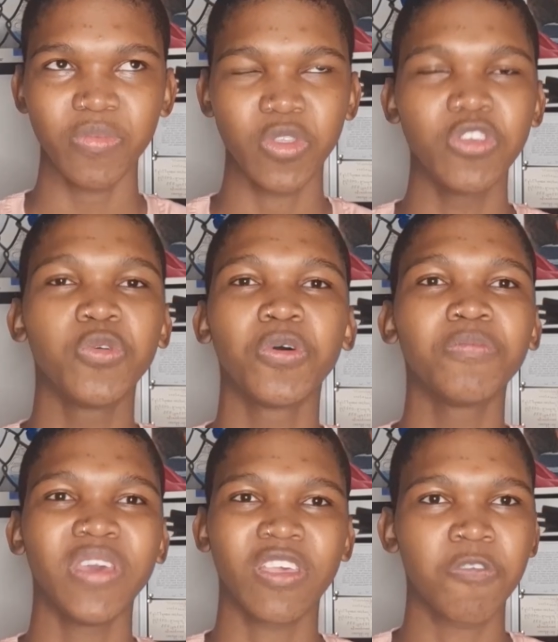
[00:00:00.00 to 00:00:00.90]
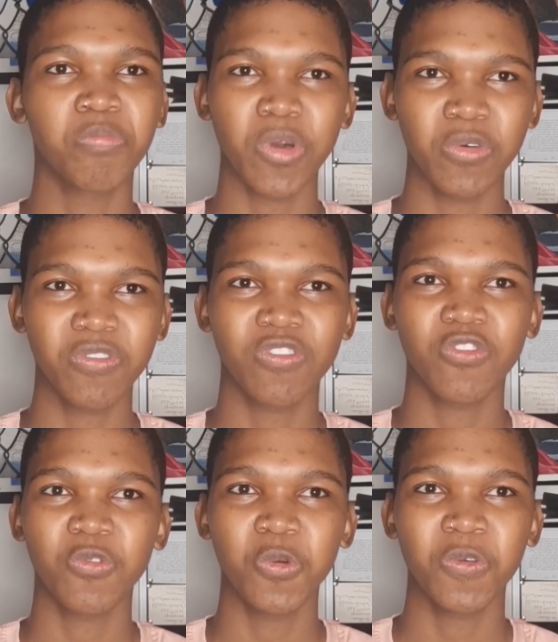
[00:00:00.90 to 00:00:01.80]
you won't be exposed
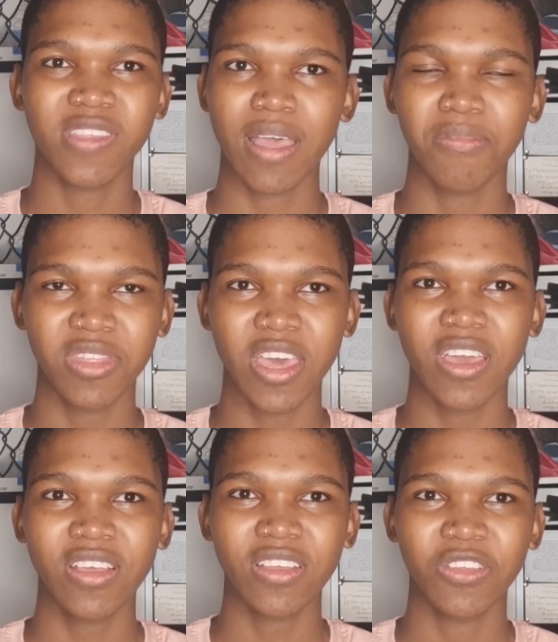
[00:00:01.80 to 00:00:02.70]
to something,